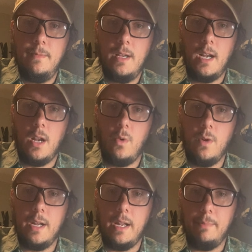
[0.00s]
And I don't
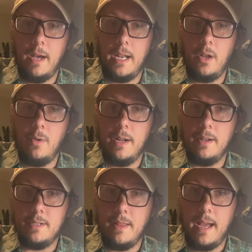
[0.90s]
want anybody going
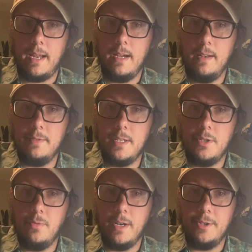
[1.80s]
into that kind of
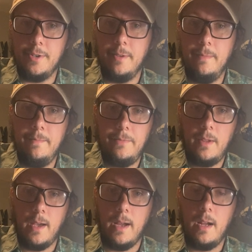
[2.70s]
situation.
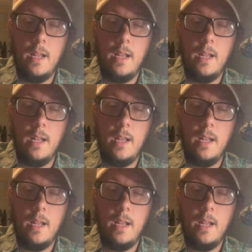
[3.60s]
Okay?